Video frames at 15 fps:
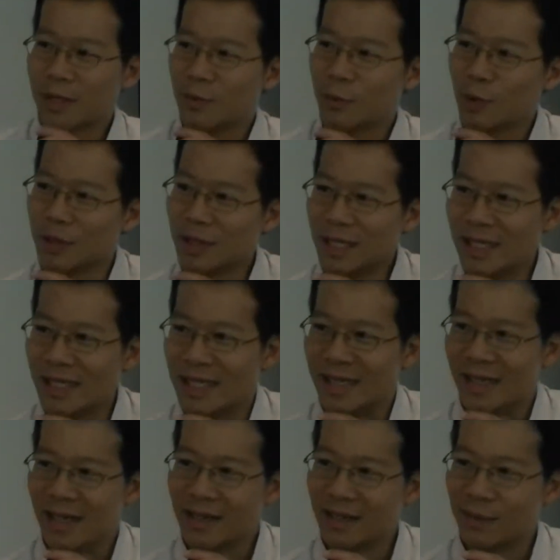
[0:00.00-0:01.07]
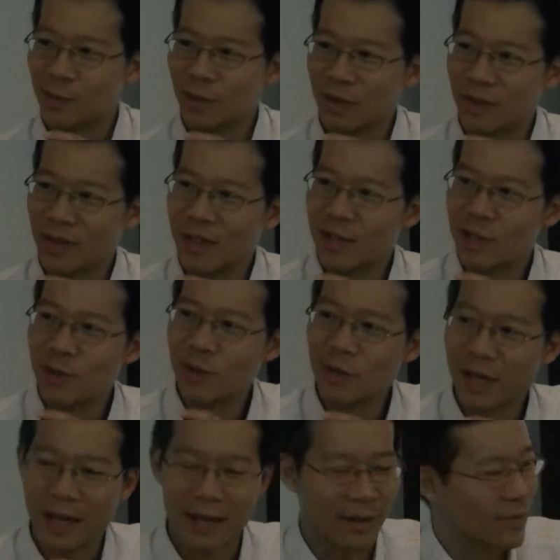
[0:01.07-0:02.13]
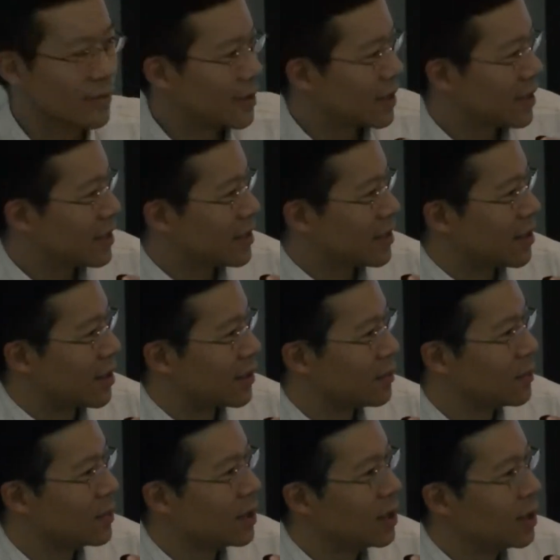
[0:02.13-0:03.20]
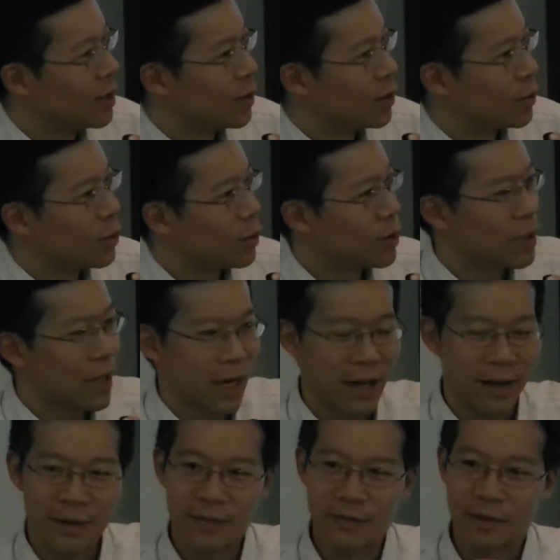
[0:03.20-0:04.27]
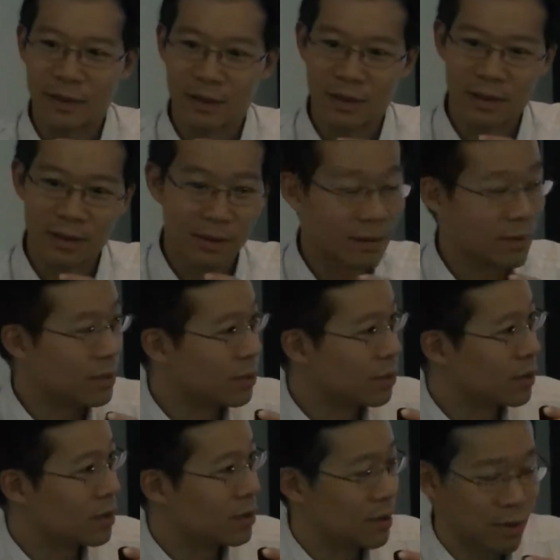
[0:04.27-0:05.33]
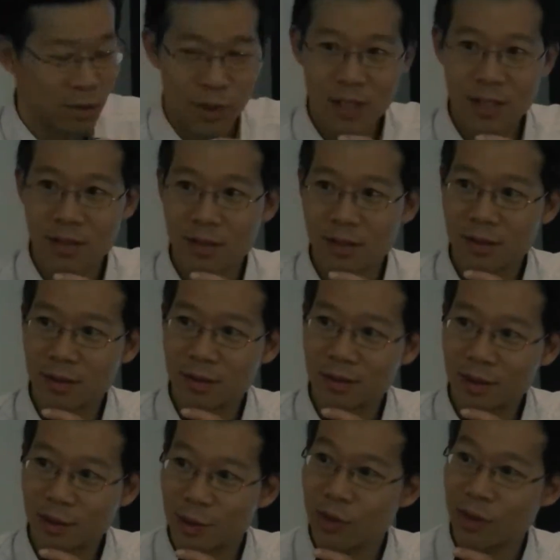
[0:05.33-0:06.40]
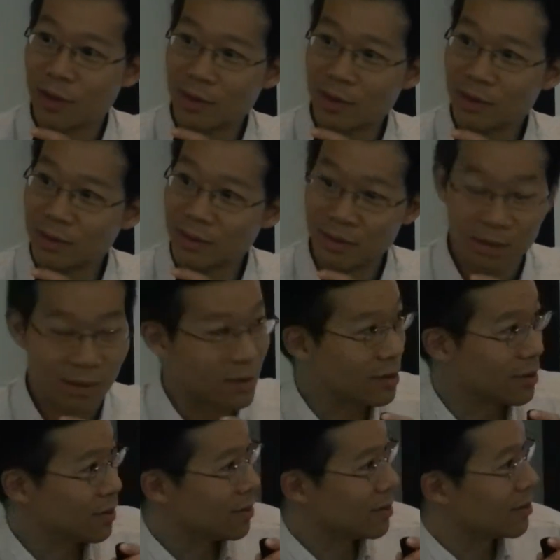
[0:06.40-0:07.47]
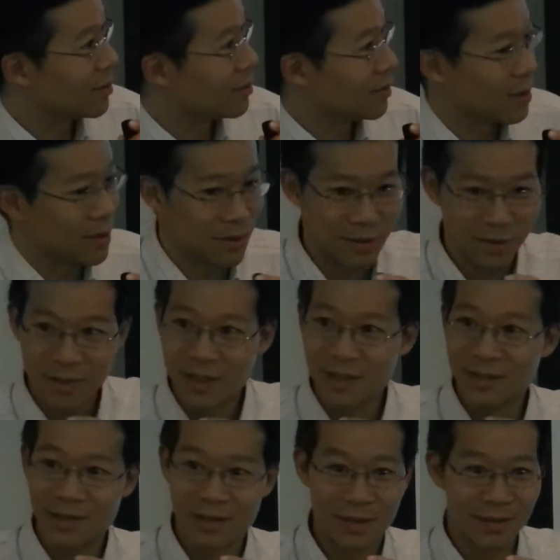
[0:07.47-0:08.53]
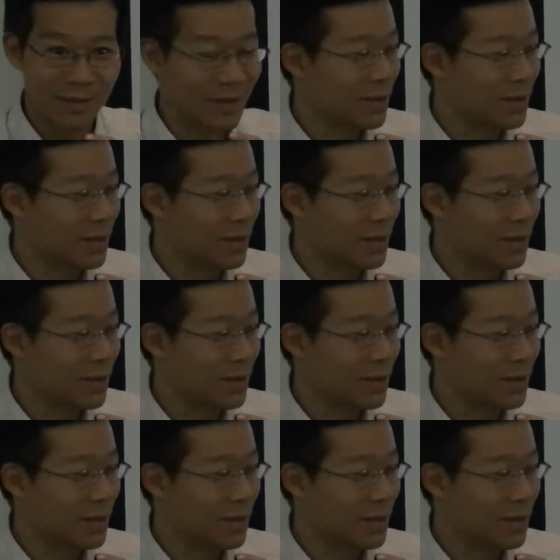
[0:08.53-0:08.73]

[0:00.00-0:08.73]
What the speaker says: what internet and what things do you have at that time? Would you have Twitter, Google's, you know what is?